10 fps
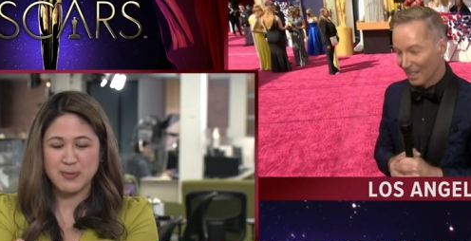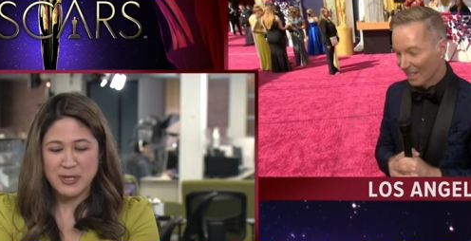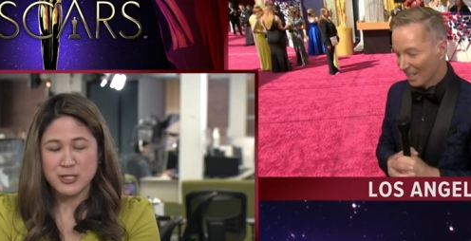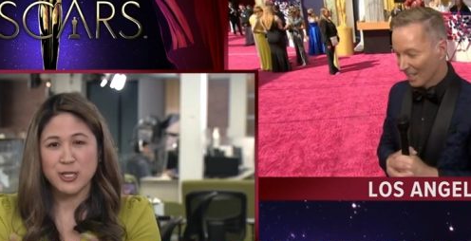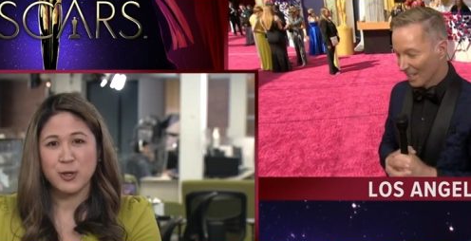
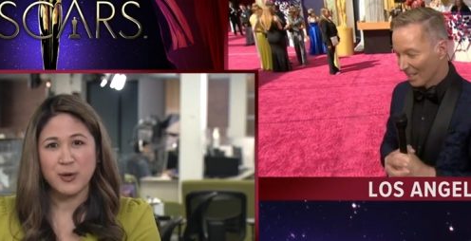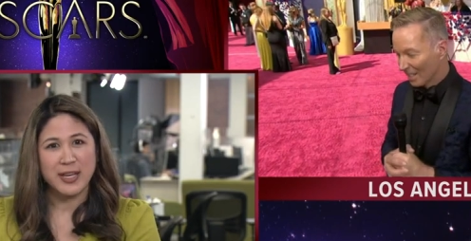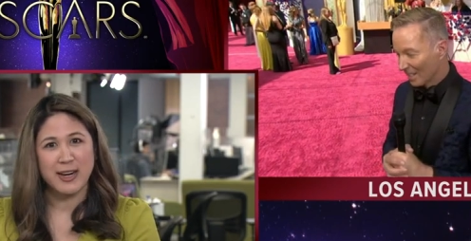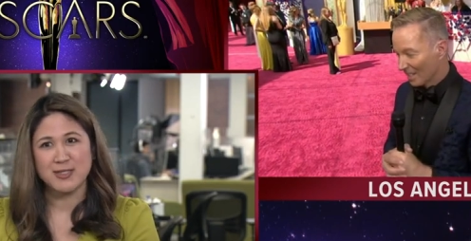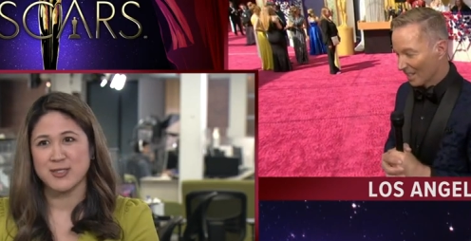Speaker 1: been two
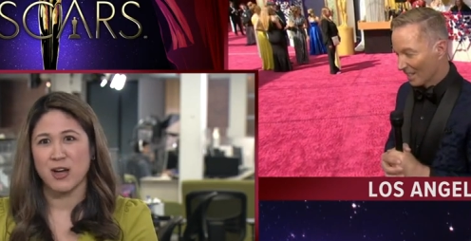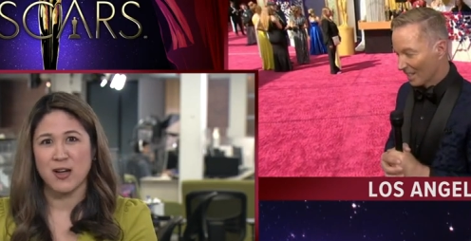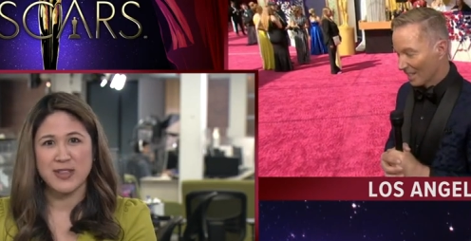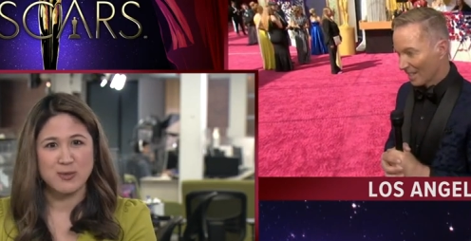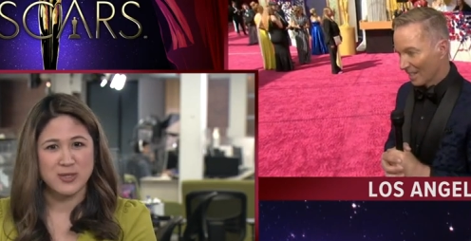years since
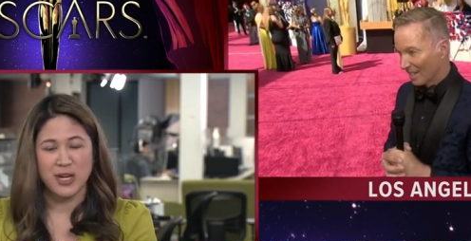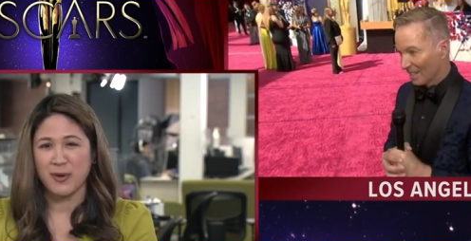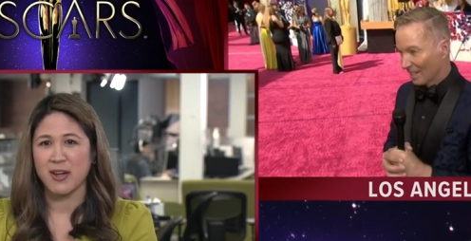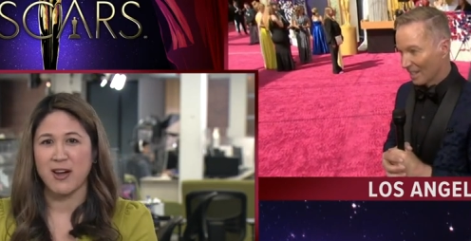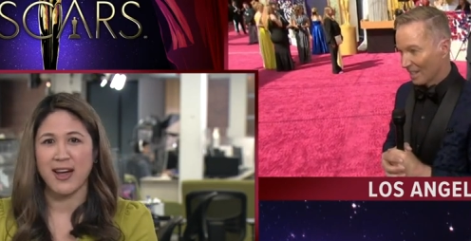all this was
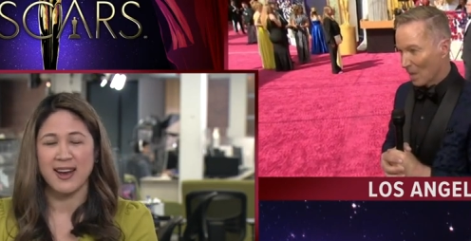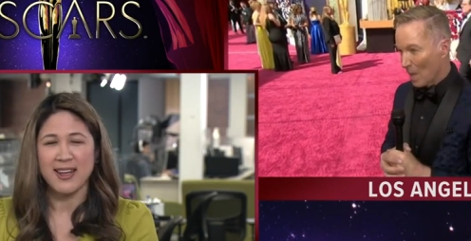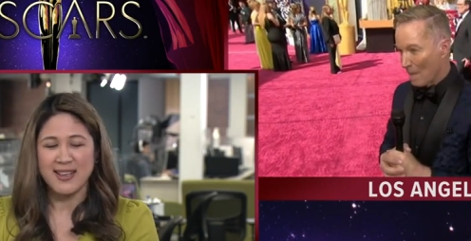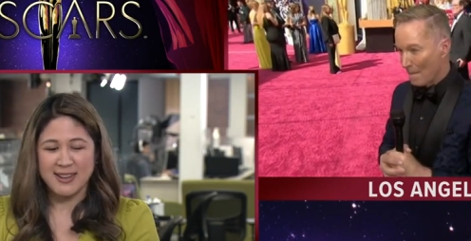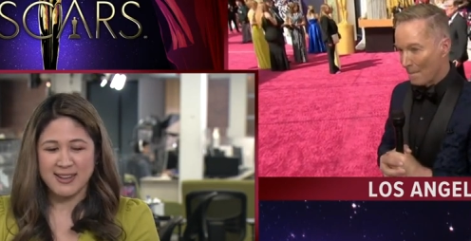going on.
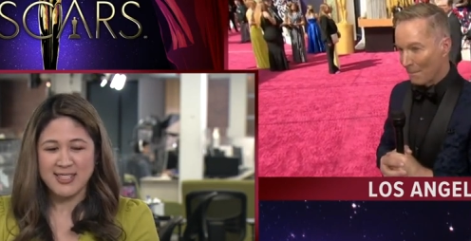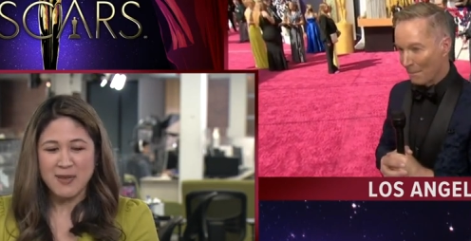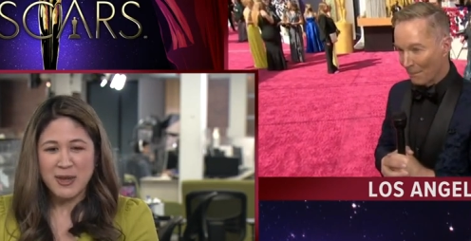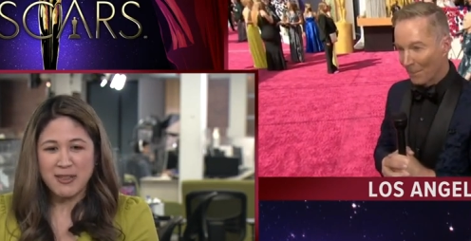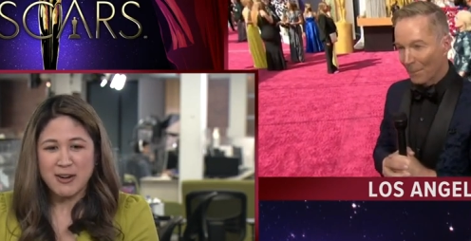
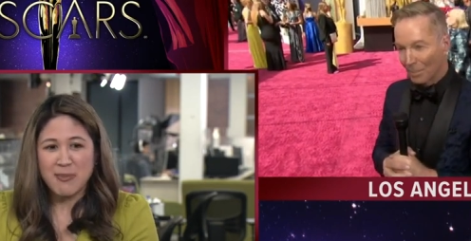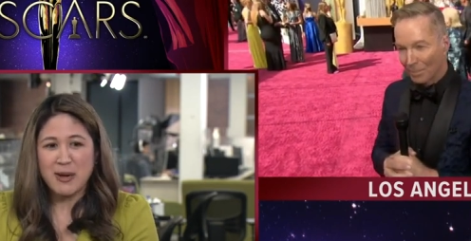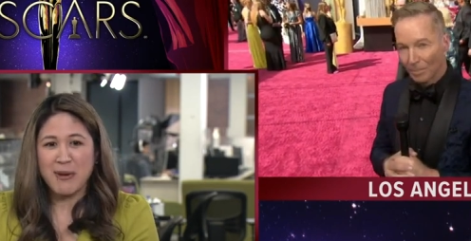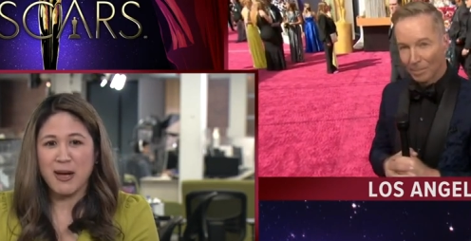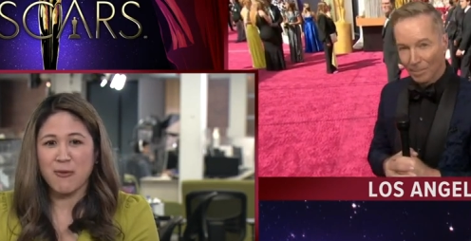Tell me a little bit
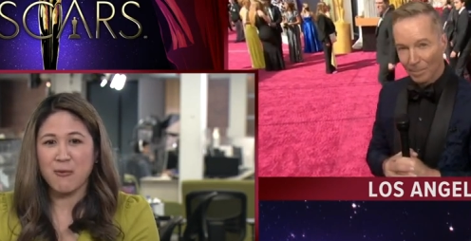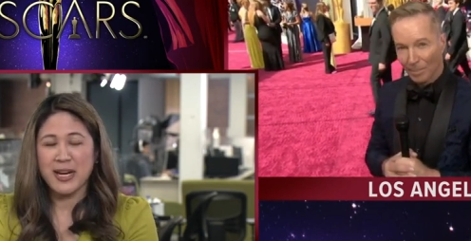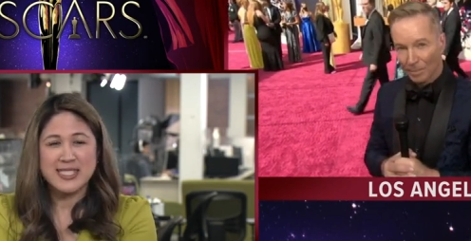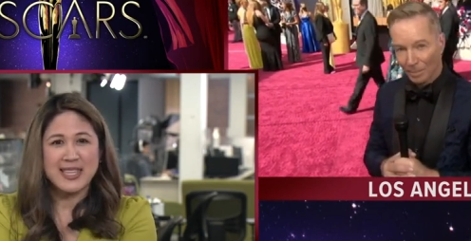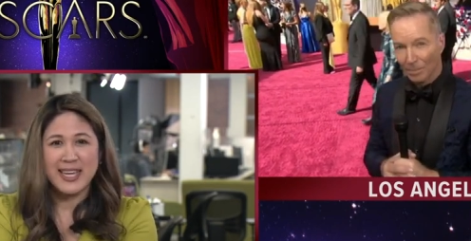about what
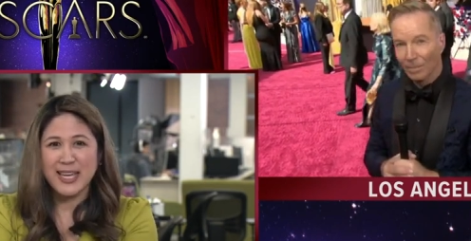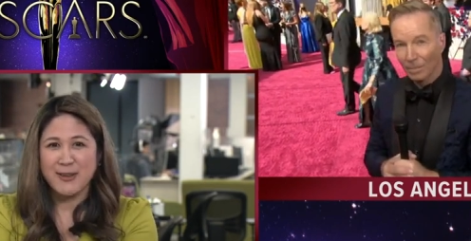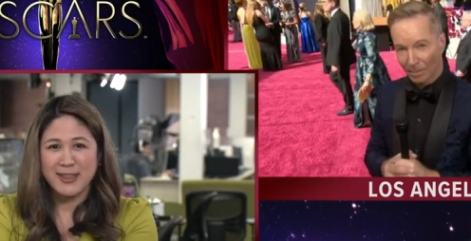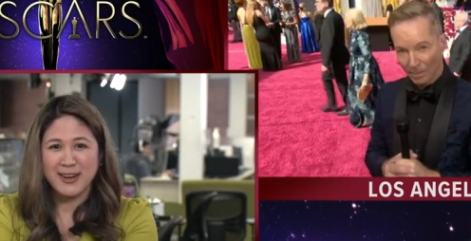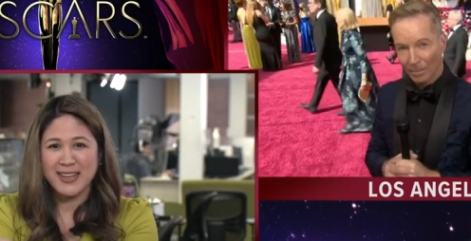it's like
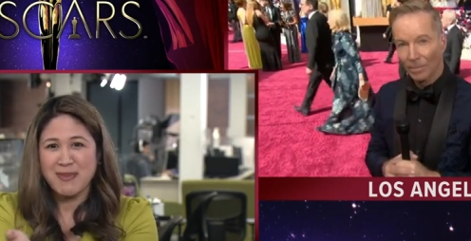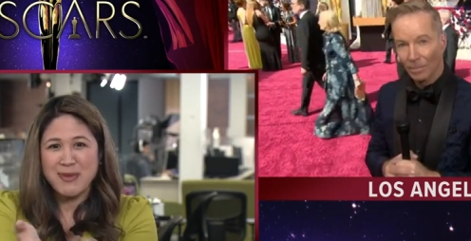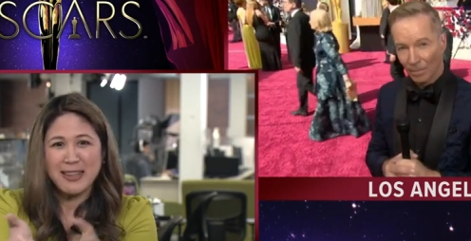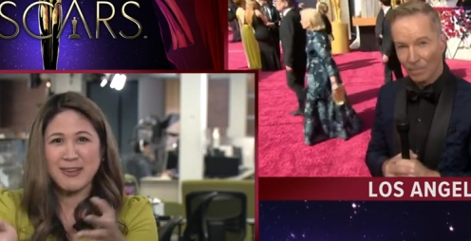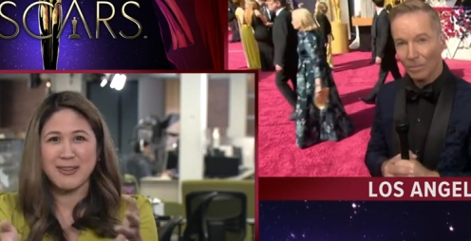out there. Give
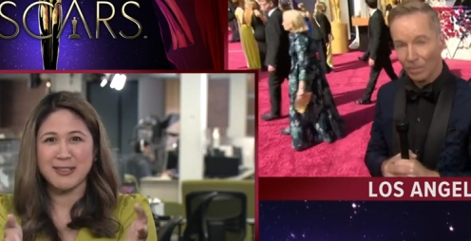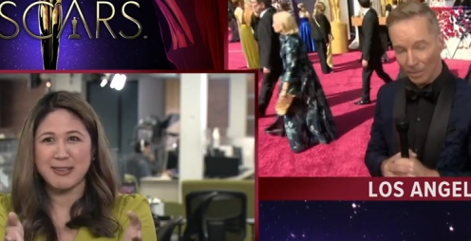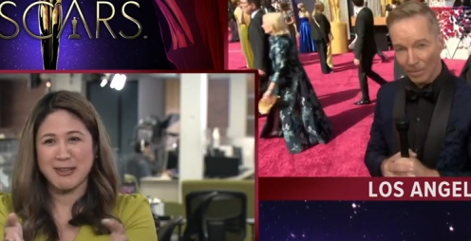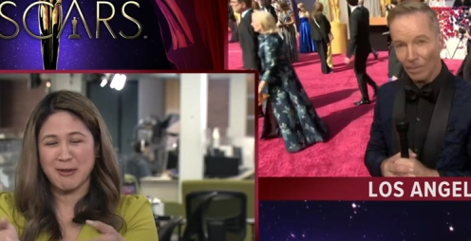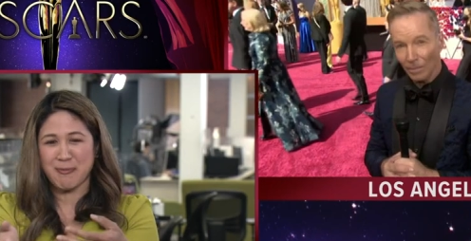me a
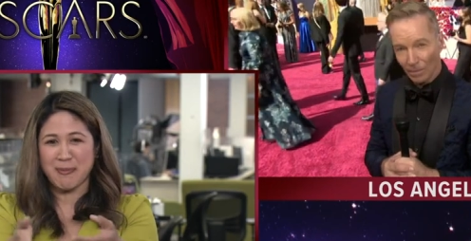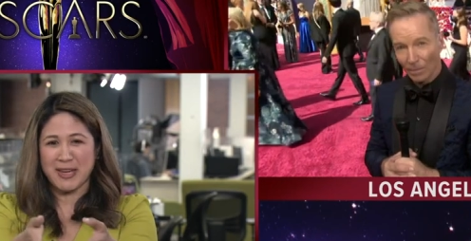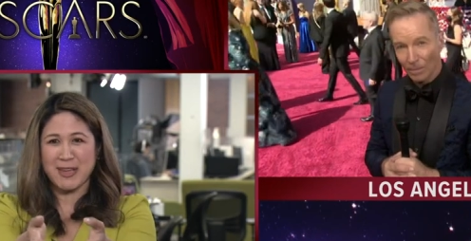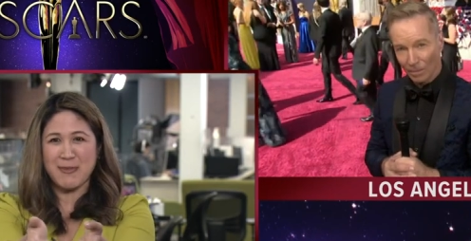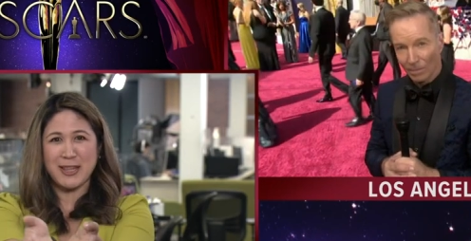little, uh,
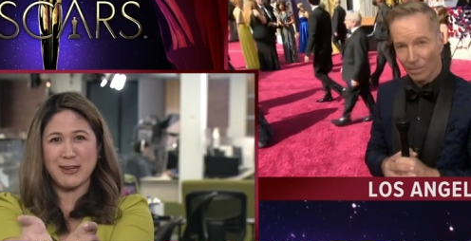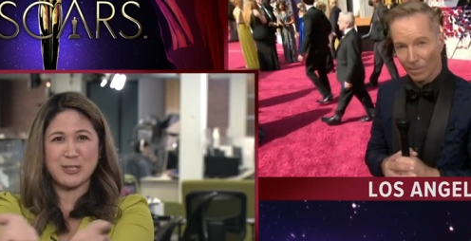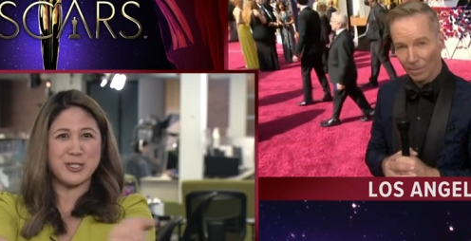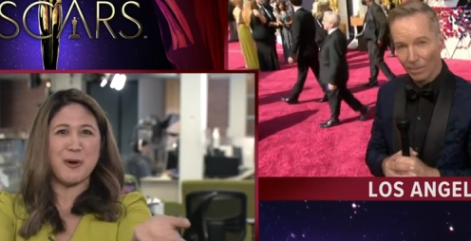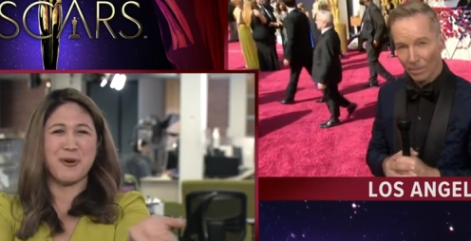give me a little
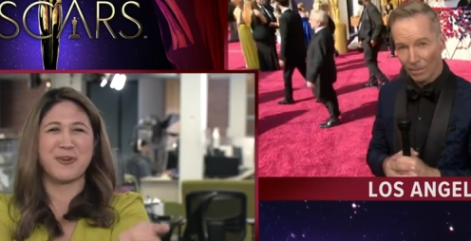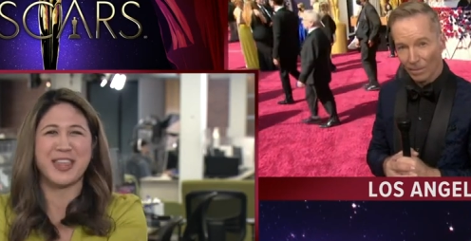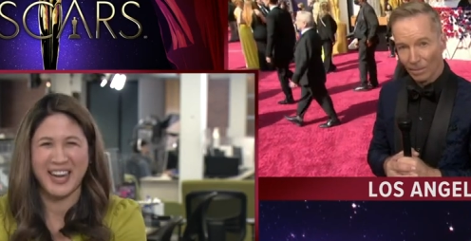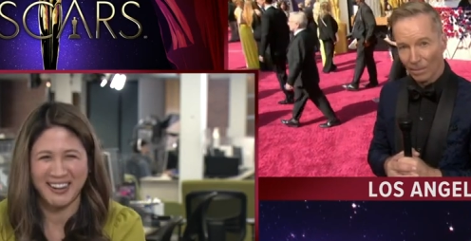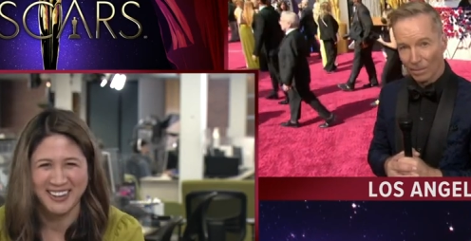show over
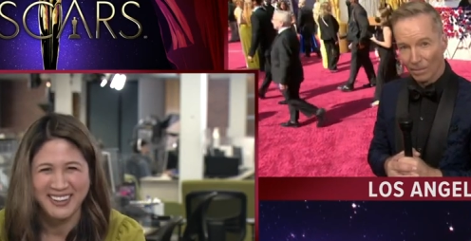there.